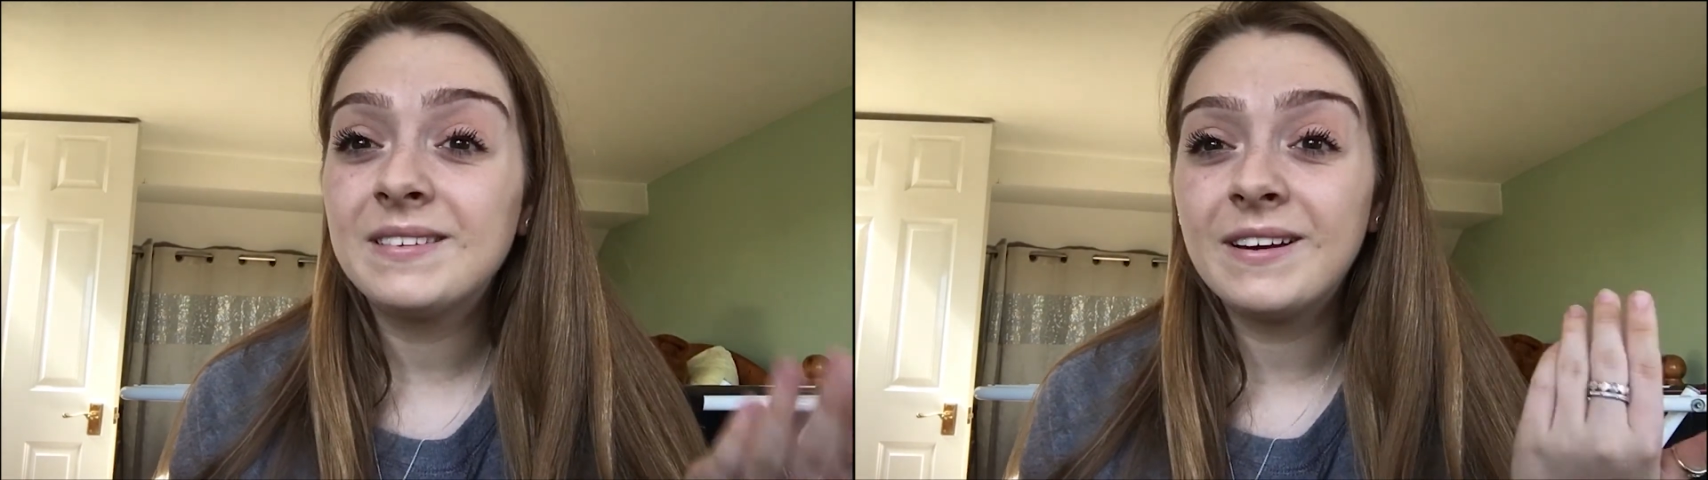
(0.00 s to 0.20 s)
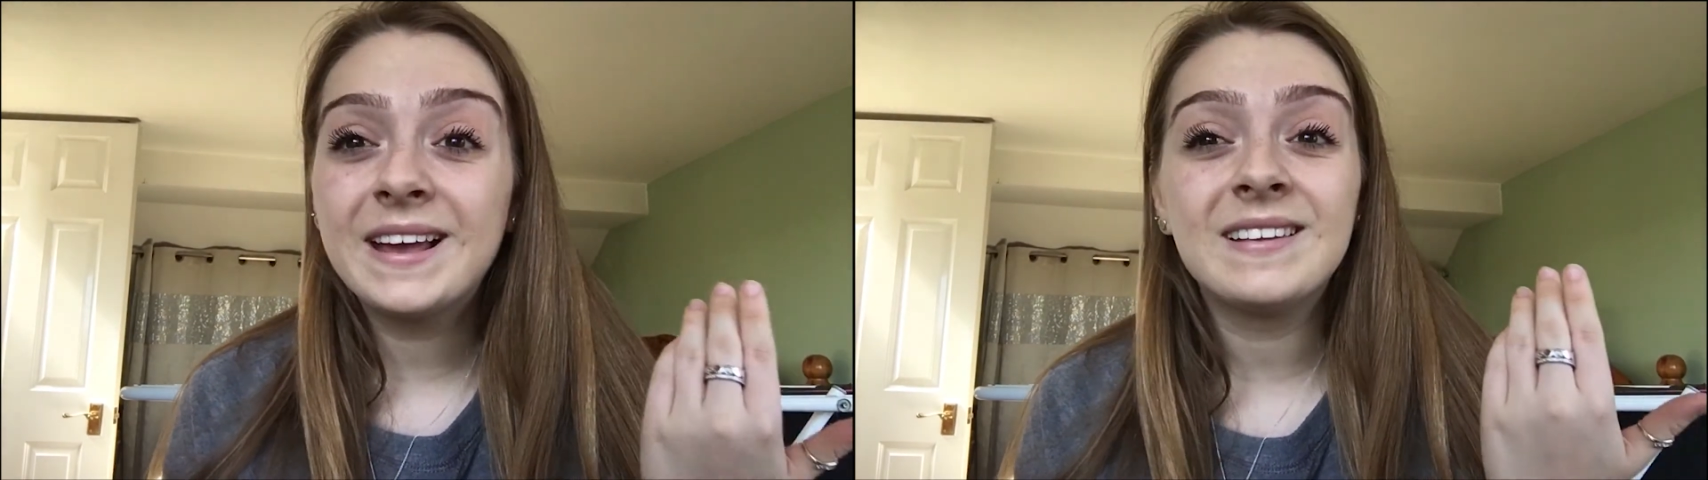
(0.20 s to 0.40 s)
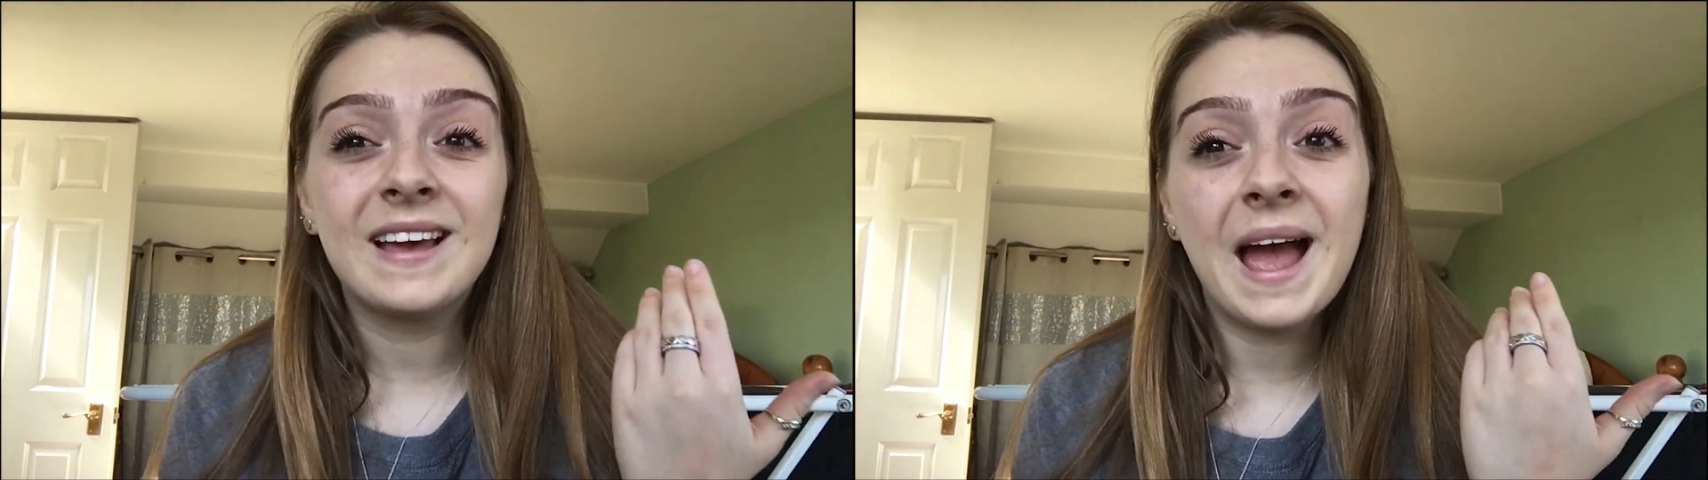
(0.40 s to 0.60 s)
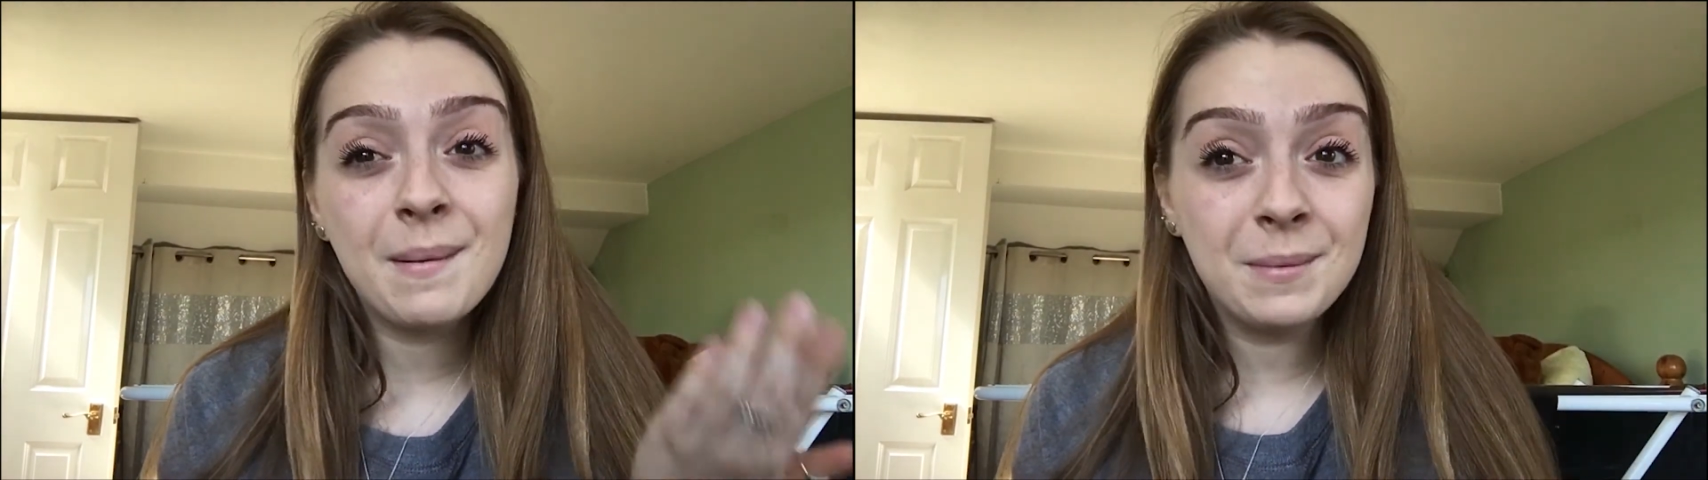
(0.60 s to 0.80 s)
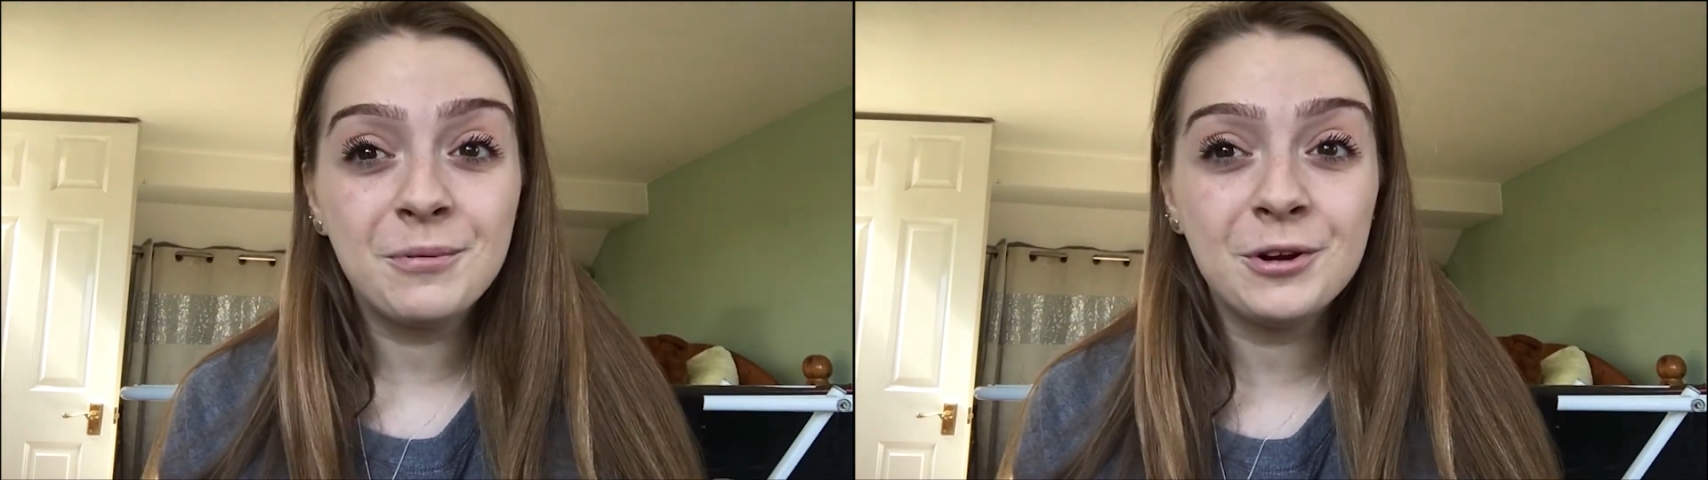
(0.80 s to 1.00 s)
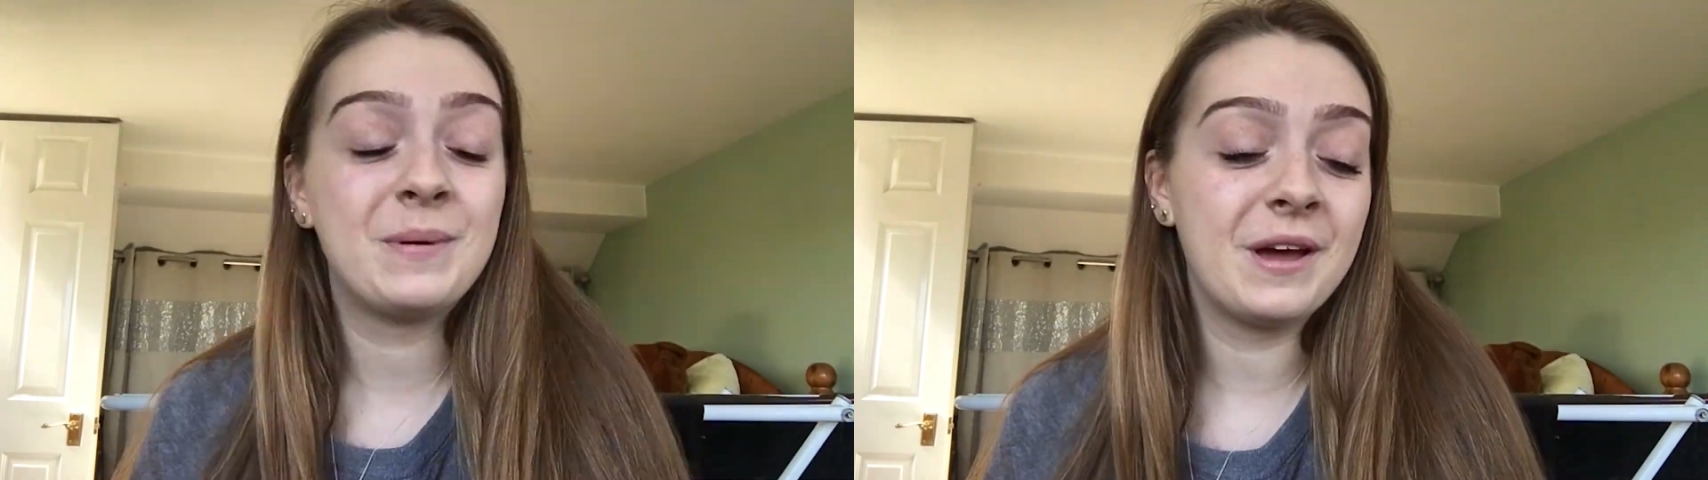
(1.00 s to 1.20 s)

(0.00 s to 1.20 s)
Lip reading: so I guess I am improved.